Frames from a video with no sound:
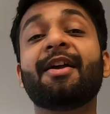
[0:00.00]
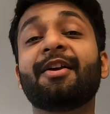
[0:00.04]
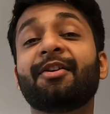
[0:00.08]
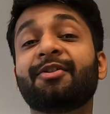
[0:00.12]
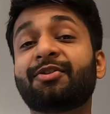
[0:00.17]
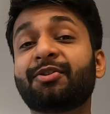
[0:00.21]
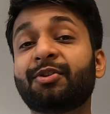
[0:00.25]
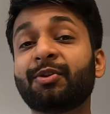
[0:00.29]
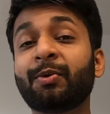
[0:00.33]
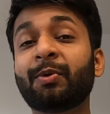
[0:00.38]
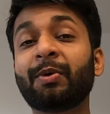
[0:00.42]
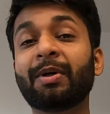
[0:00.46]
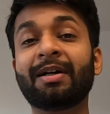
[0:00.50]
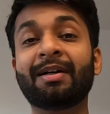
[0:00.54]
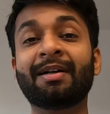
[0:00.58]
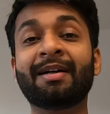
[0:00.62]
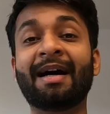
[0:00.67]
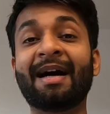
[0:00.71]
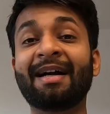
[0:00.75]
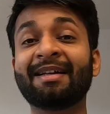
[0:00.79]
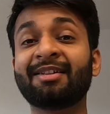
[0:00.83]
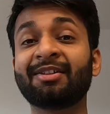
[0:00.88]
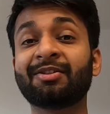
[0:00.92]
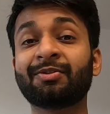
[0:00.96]
So
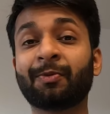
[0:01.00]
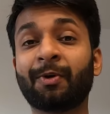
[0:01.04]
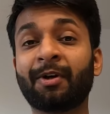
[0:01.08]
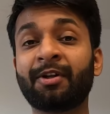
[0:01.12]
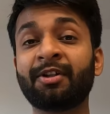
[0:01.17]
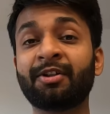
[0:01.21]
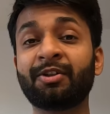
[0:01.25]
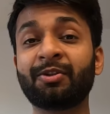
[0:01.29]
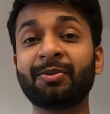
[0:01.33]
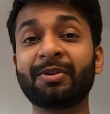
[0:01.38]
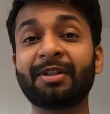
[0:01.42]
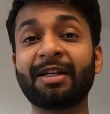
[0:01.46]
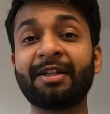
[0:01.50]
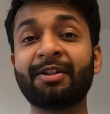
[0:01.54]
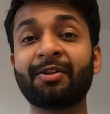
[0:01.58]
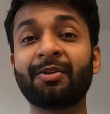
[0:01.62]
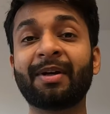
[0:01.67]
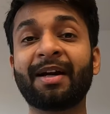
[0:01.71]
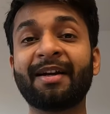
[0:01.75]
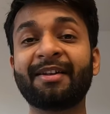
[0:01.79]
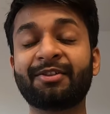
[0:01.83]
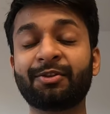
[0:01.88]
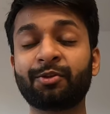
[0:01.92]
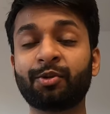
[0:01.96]
I just wanted to let you
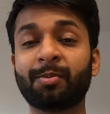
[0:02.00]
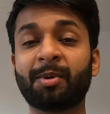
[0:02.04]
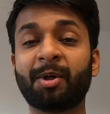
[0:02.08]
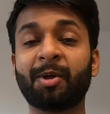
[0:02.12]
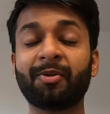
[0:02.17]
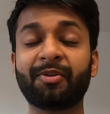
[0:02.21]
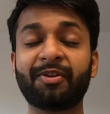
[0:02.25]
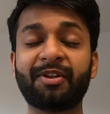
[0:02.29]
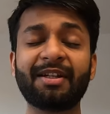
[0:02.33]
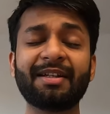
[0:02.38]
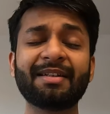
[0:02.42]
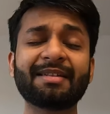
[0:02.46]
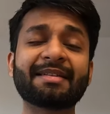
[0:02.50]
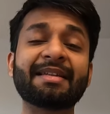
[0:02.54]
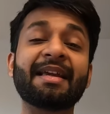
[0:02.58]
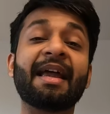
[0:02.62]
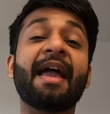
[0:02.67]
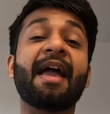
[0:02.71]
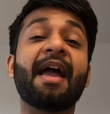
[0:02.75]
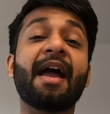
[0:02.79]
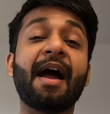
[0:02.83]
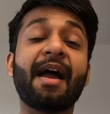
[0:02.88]
guys know about this.